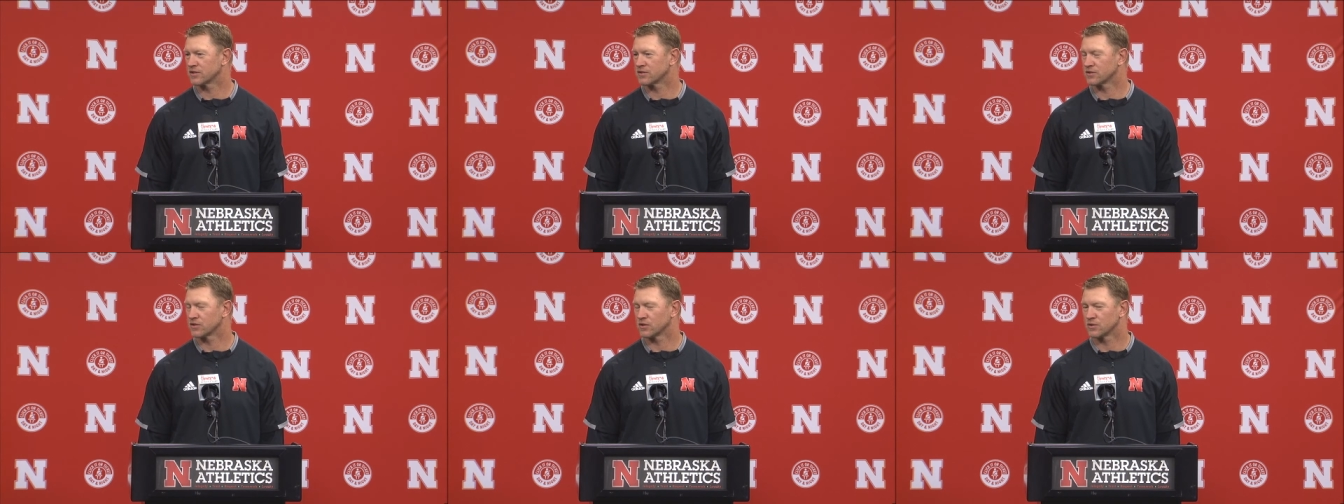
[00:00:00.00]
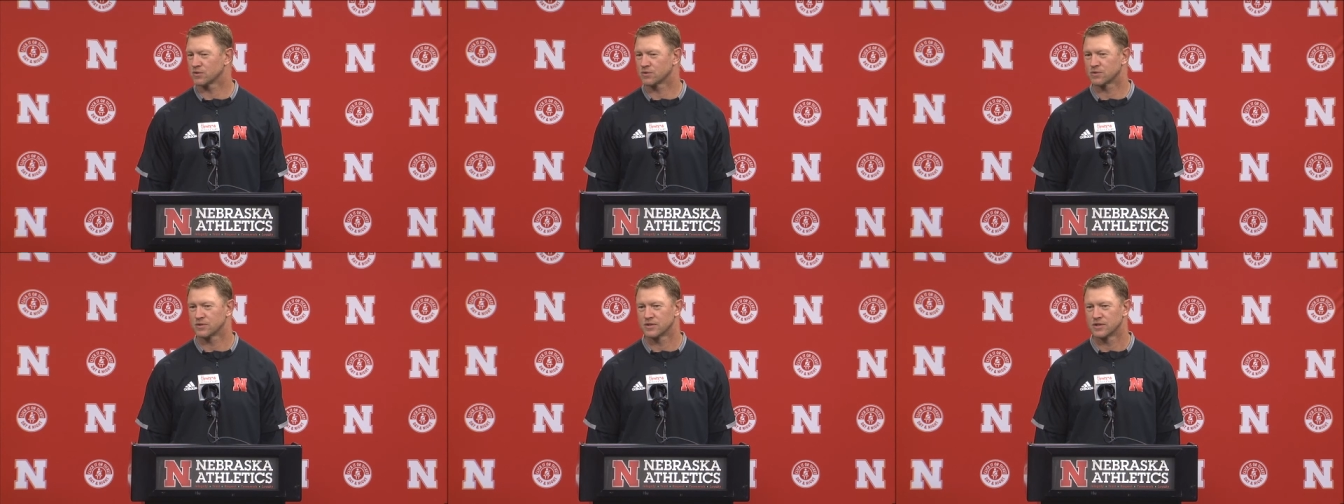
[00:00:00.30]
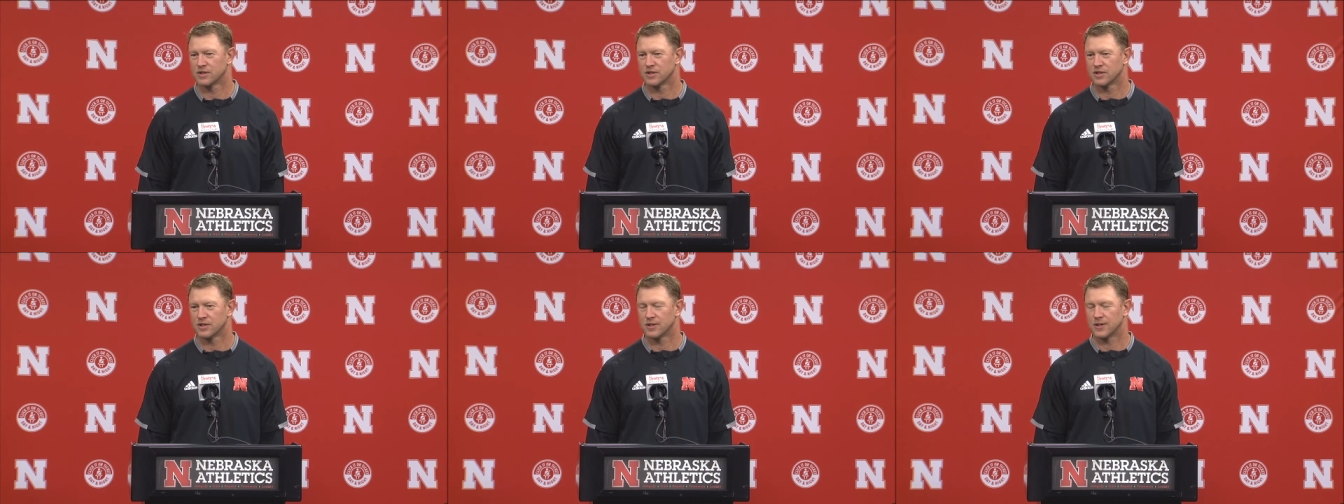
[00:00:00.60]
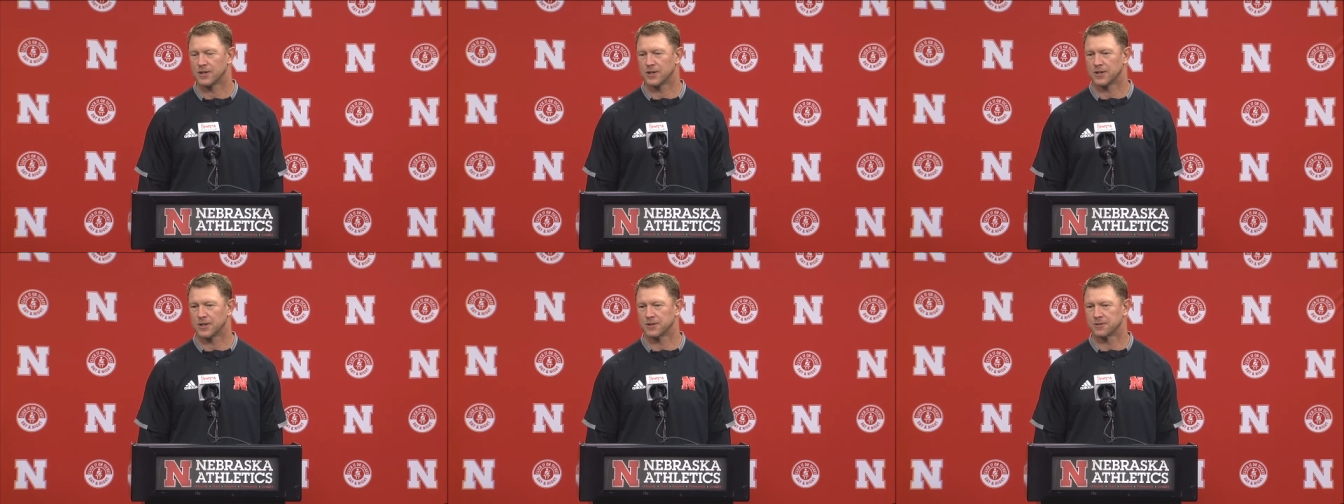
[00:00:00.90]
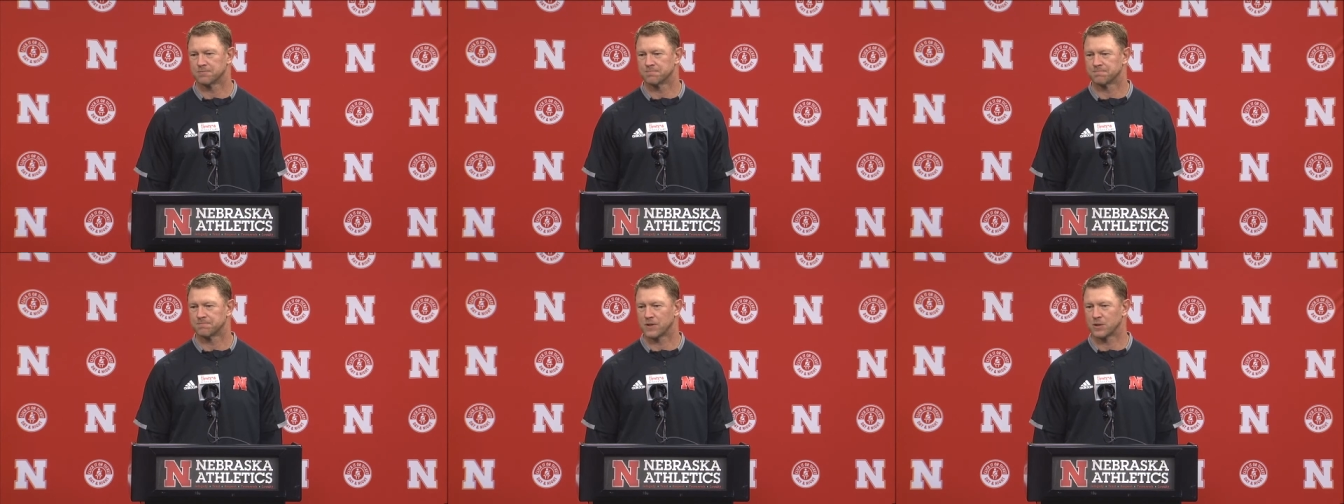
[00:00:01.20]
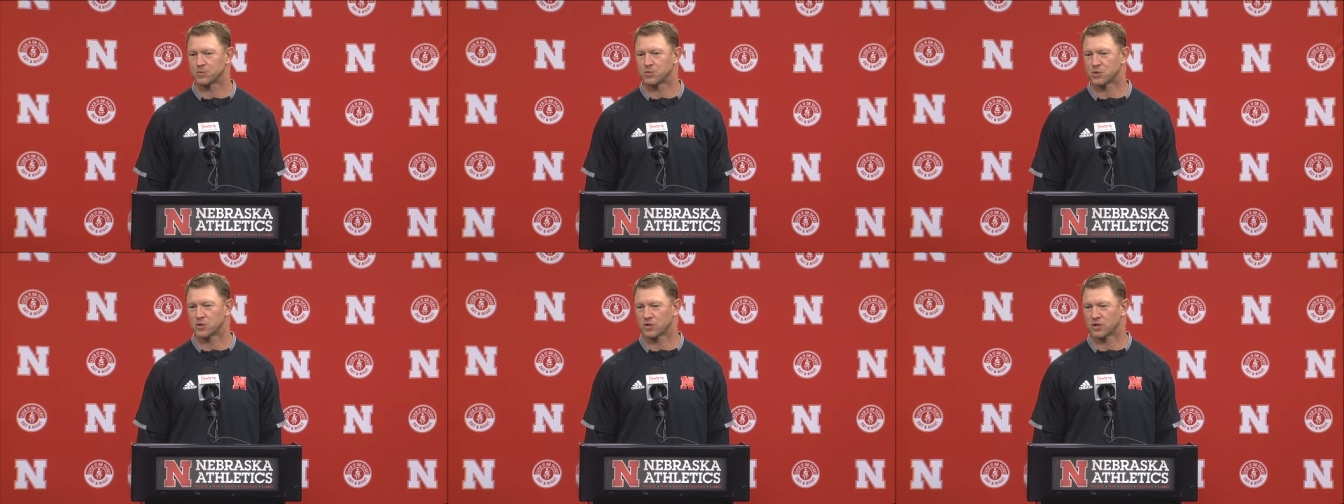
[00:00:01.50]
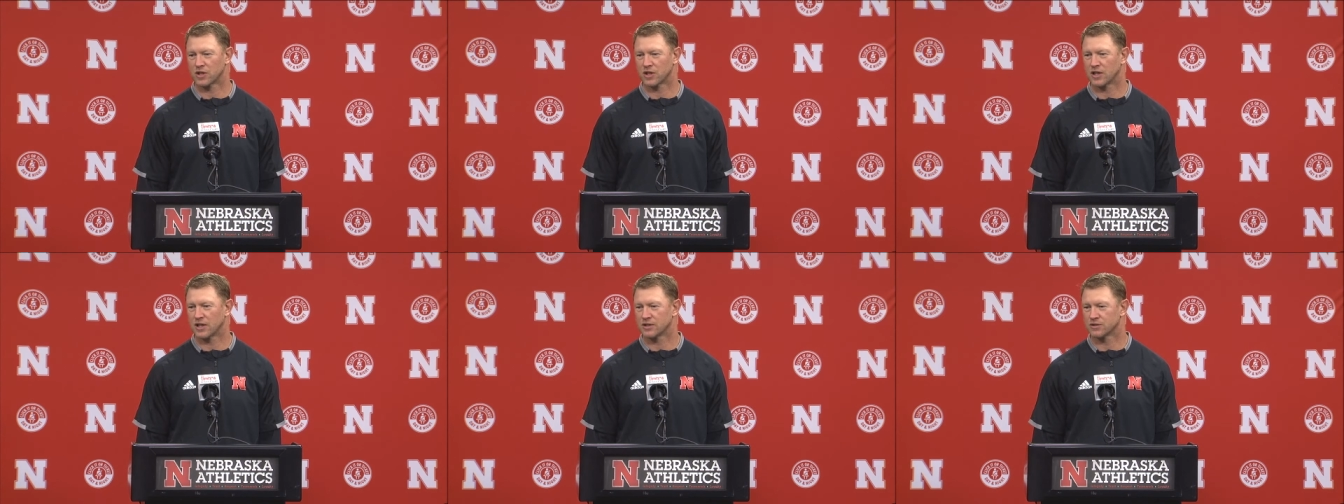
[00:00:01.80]
So um, I'm sure
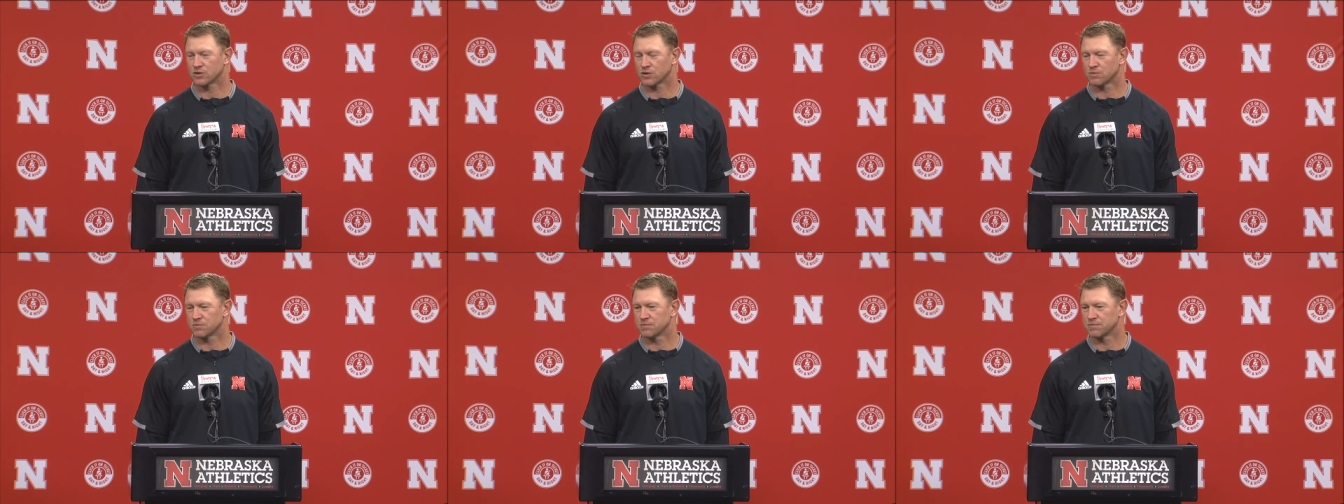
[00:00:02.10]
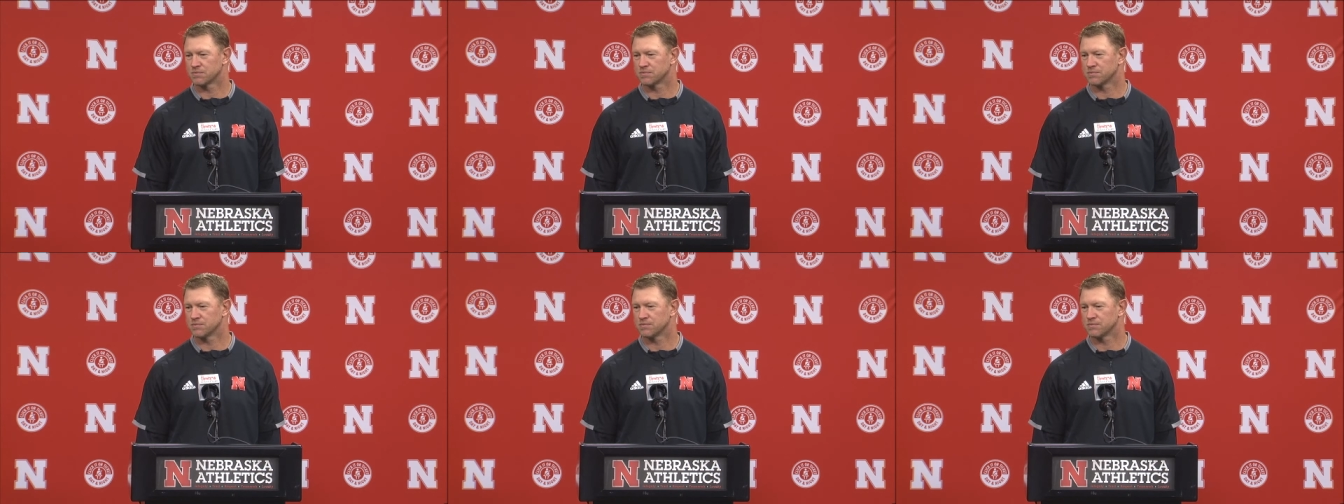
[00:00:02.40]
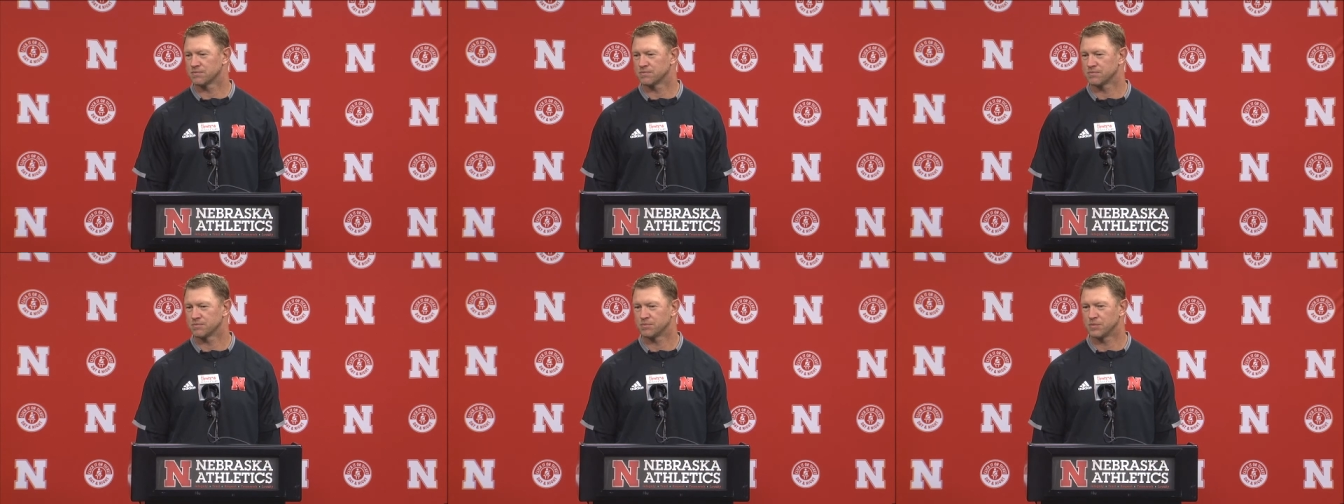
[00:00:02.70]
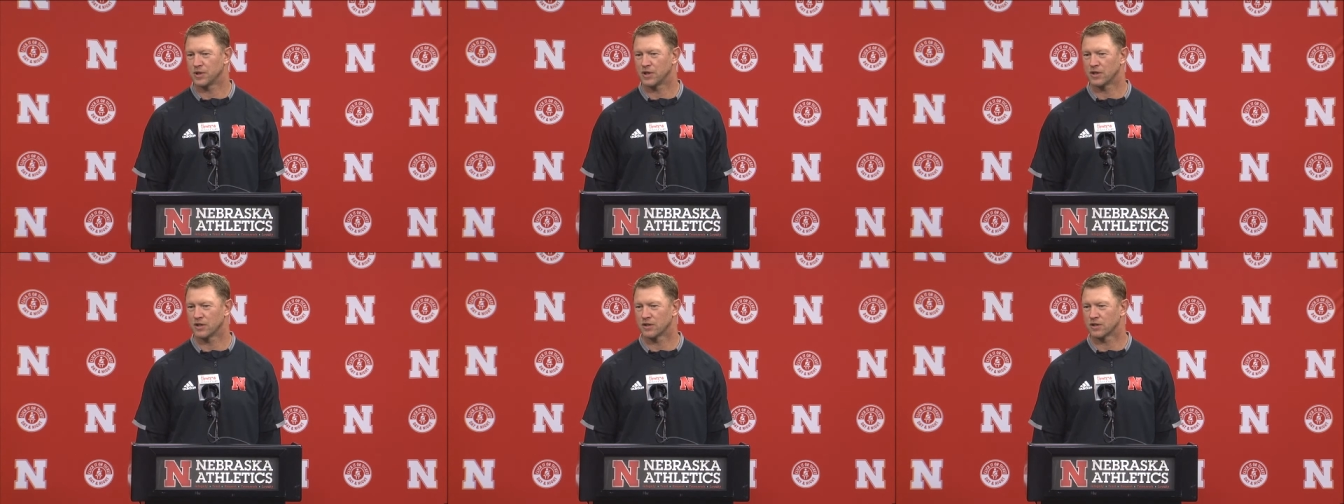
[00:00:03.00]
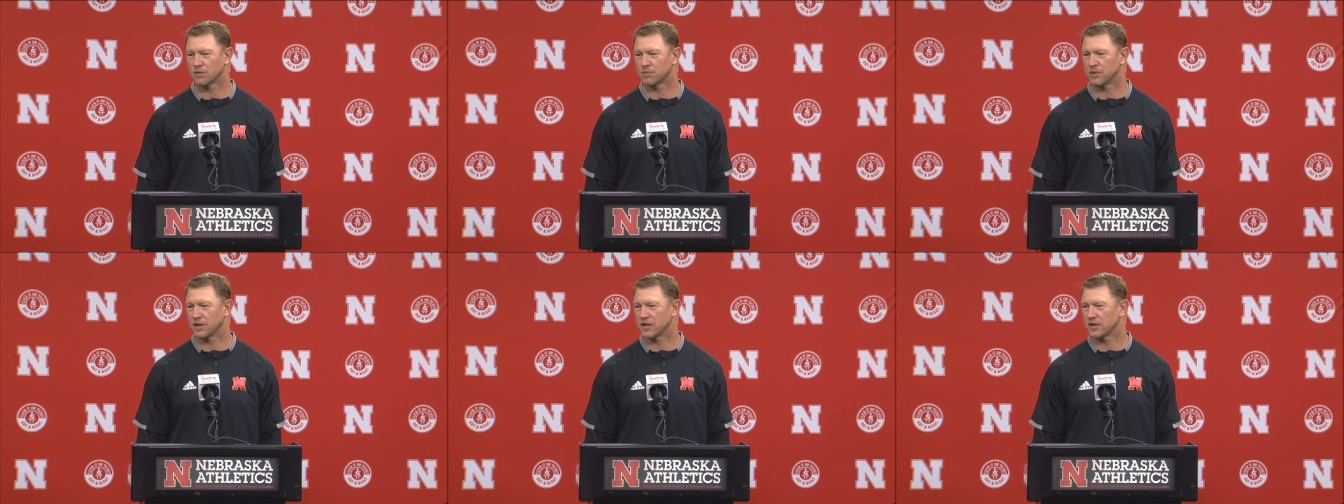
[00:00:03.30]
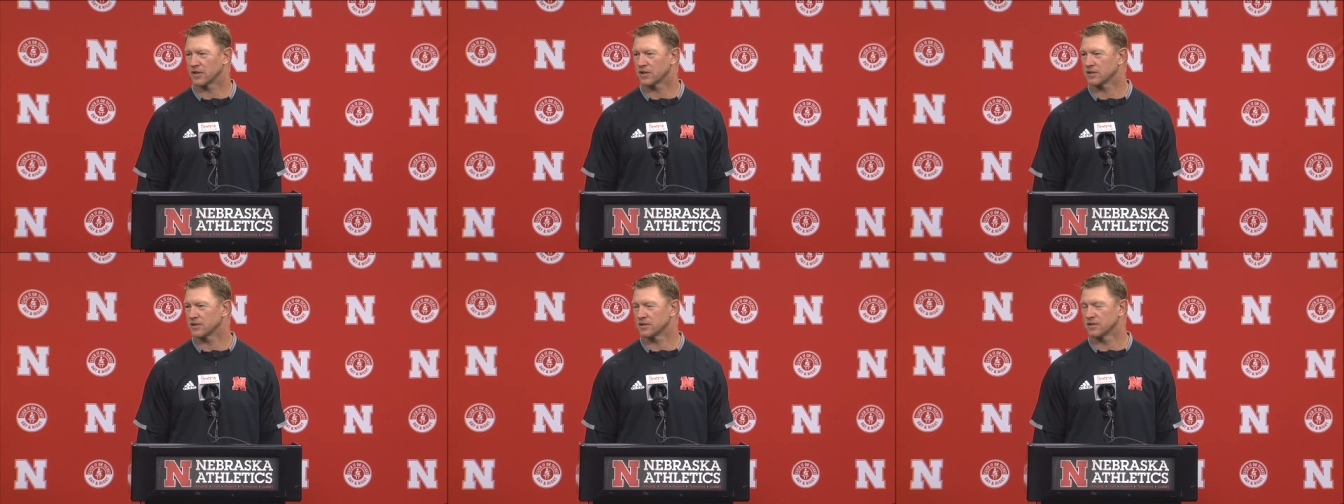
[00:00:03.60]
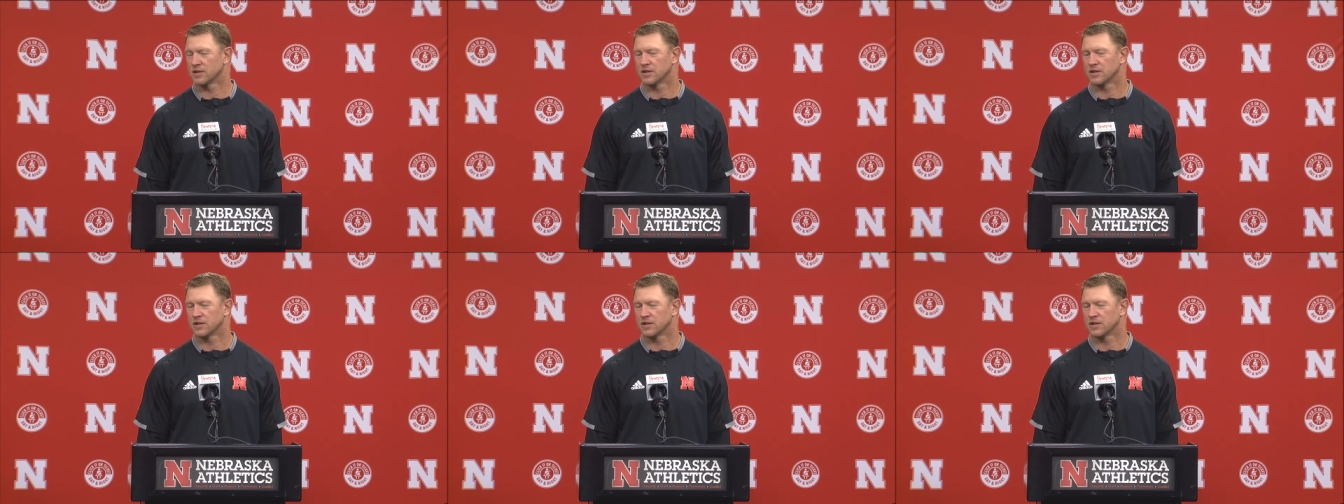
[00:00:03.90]
the guys will be hearing about it.